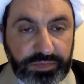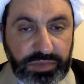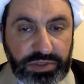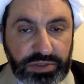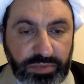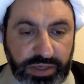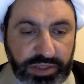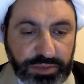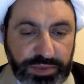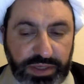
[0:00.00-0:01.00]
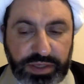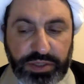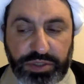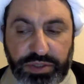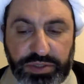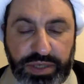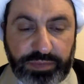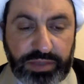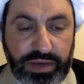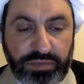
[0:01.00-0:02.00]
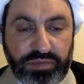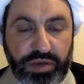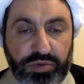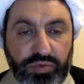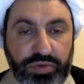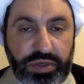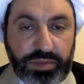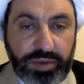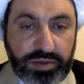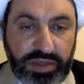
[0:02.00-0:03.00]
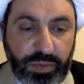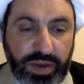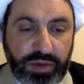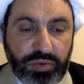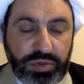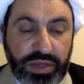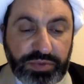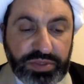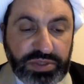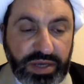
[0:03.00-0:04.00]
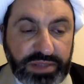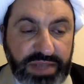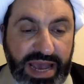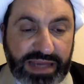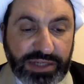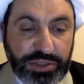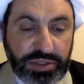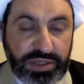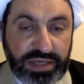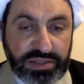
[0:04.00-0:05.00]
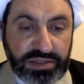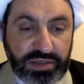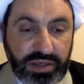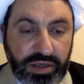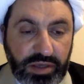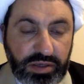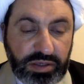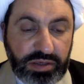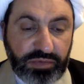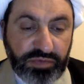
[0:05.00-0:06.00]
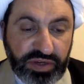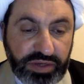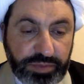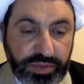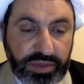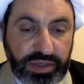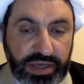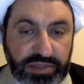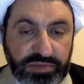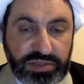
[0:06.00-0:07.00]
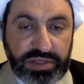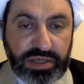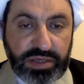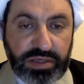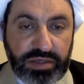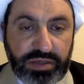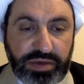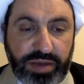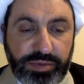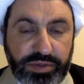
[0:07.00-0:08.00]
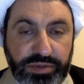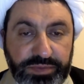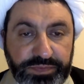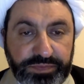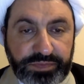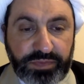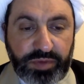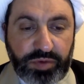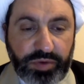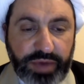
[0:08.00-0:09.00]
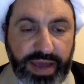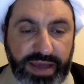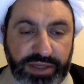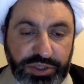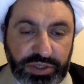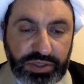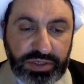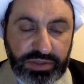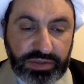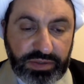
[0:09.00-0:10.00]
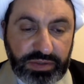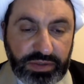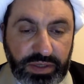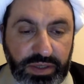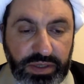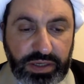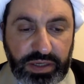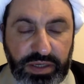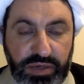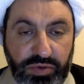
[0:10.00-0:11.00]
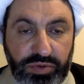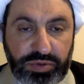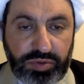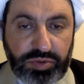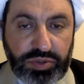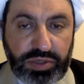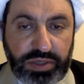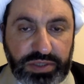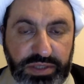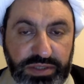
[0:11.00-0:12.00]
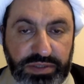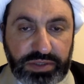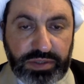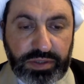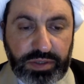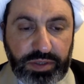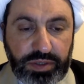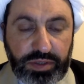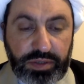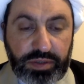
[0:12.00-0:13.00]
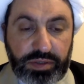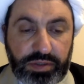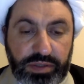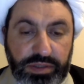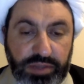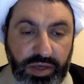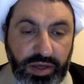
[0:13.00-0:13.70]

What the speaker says: this is my explanation, sometimes we are talking about tawakkul and rida as action, as verb, as we say in grammar, or action in an ontological sense, that